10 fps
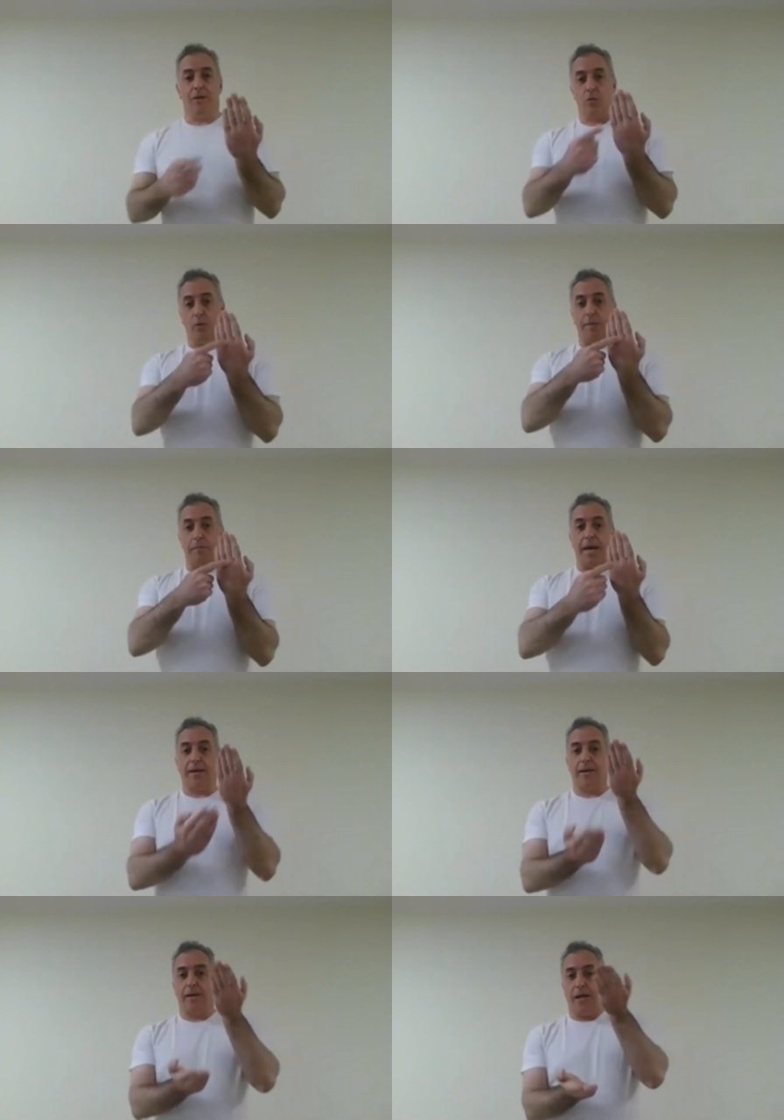with the
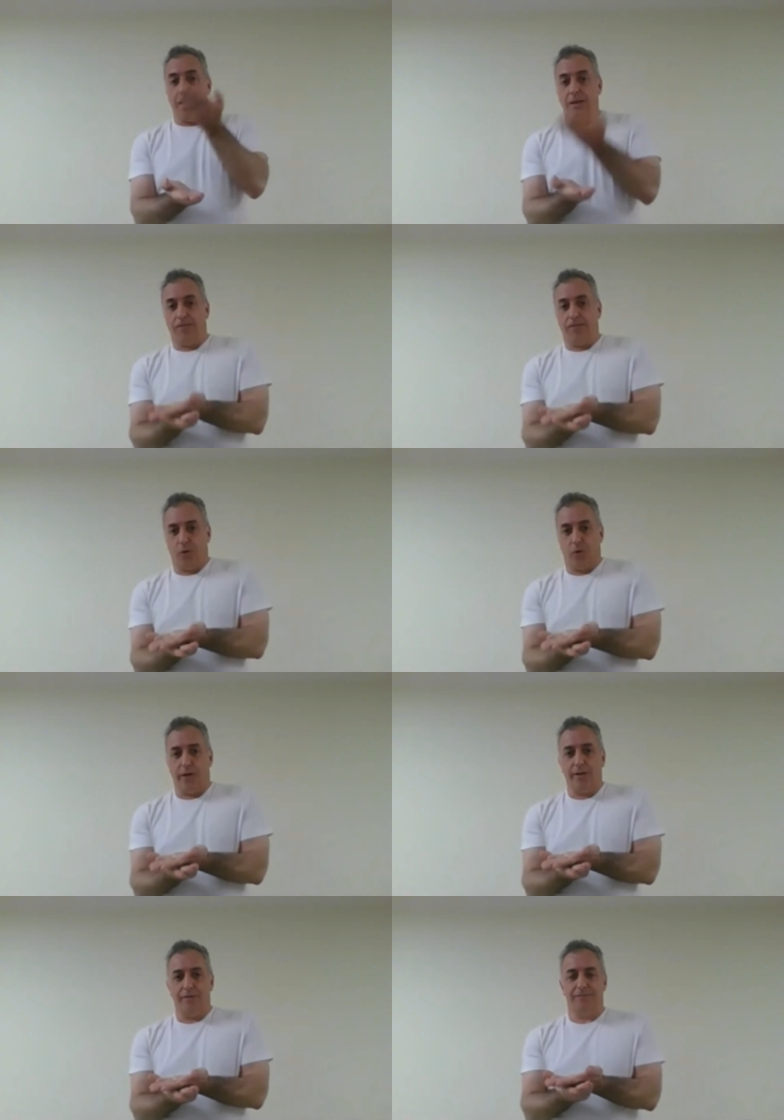back in the
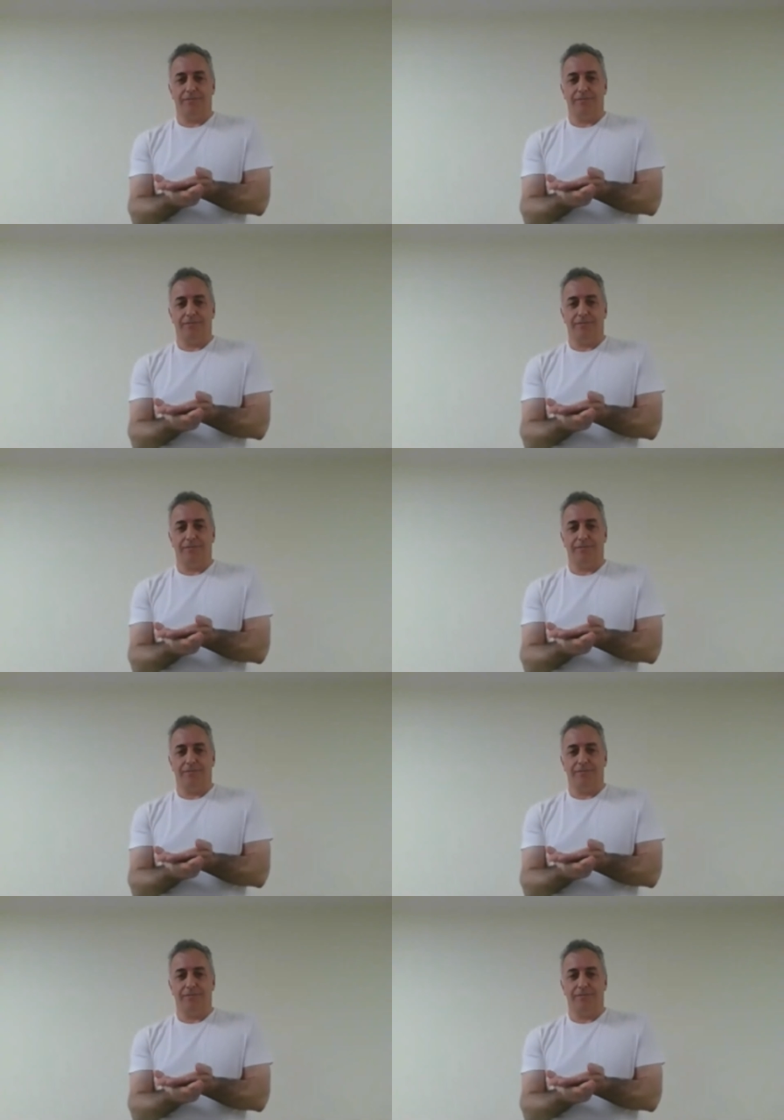floor.